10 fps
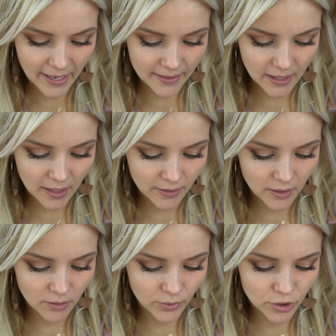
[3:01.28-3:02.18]
highlight
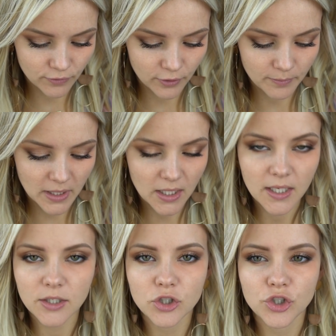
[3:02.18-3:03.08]
color, which for
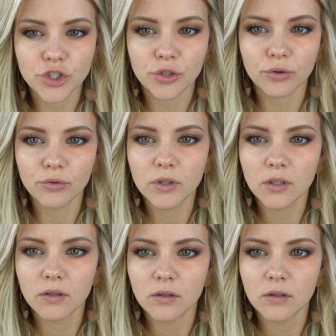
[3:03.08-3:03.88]
me is June.